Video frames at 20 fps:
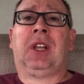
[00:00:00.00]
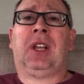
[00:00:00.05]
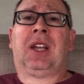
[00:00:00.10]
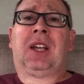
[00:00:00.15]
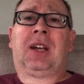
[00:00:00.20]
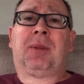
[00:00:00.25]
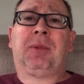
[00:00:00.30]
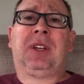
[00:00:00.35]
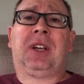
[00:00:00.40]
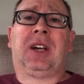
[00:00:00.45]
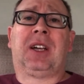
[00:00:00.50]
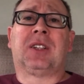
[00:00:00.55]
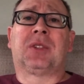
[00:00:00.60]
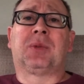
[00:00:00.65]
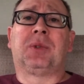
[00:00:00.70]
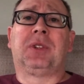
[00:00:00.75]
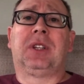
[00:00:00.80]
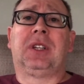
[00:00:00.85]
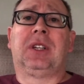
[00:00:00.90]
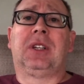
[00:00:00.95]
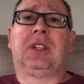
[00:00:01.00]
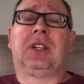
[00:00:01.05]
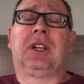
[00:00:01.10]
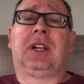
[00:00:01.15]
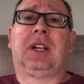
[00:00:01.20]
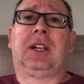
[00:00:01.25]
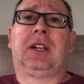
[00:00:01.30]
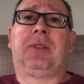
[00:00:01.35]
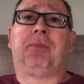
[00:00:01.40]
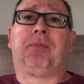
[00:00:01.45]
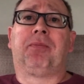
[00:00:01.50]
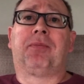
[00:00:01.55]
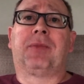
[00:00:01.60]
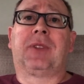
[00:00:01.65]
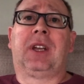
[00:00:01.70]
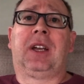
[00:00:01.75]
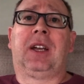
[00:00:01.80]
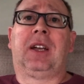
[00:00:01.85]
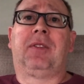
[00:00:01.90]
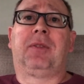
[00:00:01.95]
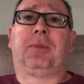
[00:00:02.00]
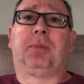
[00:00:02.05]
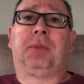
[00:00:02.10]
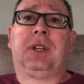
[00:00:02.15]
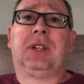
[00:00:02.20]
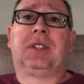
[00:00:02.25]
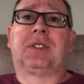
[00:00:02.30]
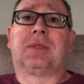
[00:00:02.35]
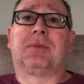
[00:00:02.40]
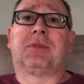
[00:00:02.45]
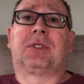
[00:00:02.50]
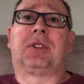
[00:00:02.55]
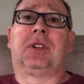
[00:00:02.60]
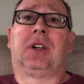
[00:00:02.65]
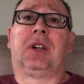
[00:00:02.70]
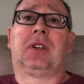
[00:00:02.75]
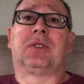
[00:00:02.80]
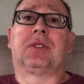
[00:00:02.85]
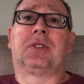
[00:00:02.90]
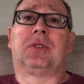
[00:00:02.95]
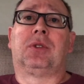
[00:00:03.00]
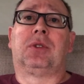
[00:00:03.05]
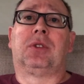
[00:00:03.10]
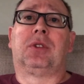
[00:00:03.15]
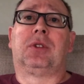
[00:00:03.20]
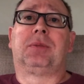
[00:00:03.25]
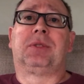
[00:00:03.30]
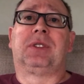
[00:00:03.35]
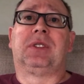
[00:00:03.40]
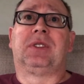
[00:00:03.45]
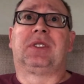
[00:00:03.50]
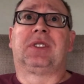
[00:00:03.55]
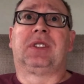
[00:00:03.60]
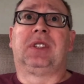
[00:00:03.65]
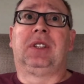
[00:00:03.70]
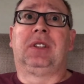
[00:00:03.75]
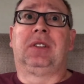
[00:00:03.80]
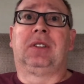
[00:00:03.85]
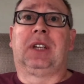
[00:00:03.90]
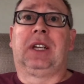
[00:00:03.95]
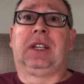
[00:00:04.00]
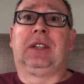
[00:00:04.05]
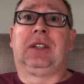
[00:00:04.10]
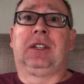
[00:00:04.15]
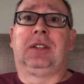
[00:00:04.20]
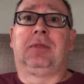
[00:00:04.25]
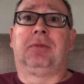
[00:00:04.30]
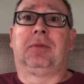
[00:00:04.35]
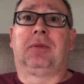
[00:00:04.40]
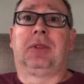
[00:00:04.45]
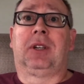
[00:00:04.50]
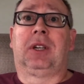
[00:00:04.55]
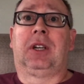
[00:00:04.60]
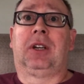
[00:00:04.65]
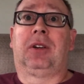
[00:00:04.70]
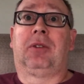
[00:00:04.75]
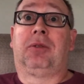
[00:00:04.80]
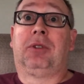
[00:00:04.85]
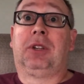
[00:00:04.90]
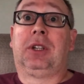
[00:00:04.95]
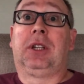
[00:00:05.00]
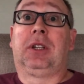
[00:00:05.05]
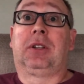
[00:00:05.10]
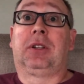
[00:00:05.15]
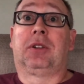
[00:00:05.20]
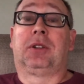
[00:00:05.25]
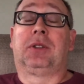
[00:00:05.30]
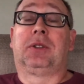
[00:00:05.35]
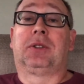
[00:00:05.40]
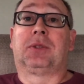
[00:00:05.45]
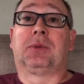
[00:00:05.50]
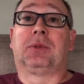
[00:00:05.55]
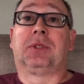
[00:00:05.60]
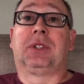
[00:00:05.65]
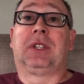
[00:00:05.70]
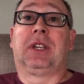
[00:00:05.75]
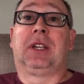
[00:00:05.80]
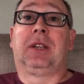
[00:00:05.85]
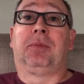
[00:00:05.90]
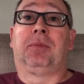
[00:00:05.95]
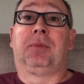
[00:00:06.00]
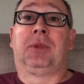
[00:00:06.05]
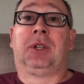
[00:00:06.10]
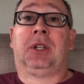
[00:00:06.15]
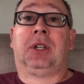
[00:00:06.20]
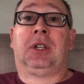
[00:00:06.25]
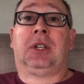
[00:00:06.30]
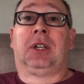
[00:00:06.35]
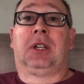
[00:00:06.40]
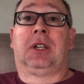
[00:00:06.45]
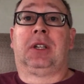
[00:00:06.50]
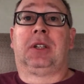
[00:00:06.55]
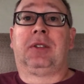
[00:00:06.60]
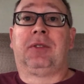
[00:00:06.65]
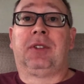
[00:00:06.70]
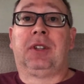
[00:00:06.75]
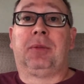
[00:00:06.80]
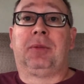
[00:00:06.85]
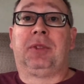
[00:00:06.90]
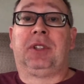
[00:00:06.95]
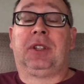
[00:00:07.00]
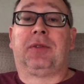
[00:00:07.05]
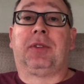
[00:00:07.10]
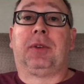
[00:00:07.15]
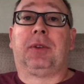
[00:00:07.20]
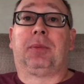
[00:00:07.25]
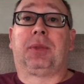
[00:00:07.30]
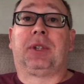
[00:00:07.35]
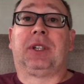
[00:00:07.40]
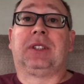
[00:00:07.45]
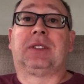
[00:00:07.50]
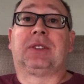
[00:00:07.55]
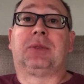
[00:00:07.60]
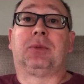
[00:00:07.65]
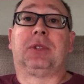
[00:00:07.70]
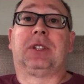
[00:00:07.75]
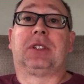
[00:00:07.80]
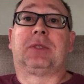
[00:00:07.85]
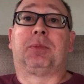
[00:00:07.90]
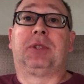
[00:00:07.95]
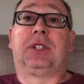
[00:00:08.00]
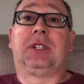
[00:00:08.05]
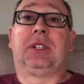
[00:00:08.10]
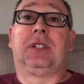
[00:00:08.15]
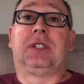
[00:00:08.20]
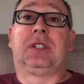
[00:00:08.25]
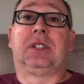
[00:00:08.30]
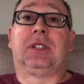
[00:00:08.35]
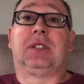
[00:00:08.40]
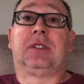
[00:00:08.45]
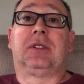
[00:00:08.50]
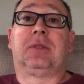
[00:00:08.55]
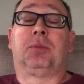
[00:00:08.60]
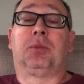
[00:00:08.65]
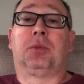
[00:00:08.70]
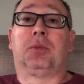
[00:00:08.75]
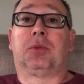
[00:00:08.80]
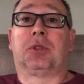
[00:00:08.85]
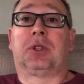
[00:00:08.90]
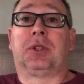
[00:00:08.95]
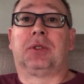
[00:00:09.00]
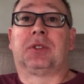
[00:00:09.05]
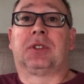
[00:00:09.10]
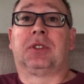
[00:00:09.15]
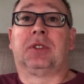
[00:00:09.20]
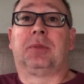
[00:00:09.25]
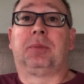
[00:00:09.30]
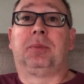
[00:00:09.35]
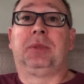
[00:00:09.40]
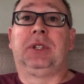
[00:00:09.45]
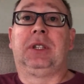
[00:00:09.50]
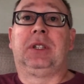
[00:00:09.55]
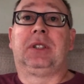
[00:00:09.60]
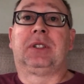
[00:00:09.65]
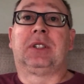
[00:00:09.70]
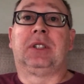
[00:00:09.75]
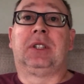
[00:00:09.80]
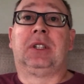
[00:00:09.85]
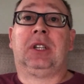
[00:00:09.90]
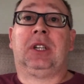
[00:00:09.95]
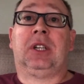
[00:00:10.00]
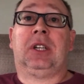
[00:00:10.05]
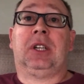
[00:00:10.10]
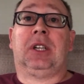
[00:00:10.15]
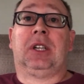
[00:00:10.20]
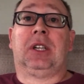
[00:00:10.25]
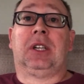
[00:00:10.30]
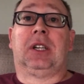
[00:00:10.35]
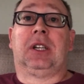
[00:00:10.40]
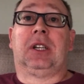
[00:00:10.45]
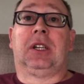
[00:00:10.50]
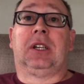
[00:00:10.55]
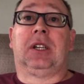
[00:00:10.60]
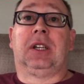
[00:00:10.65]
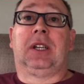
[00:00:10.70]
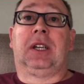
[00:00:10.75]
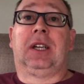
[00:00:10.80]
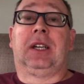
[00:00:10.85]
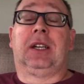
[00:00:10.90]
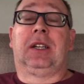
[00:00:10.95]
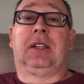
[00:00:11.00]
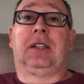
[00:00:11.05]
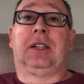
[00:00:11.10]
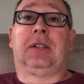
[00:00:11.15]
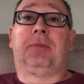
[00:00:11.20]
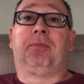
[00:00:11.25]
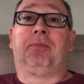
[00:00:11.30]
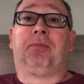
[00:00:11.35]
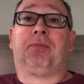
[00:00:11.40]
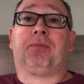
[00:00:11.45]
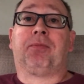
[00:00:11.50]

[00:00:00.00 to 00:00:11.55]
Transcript: I'll be honest with you. Um, I've been in some strong storms and seen lightning uh, really close. One time, I lived in a different place in West Bradenton, closer to the beach, and uh, had um,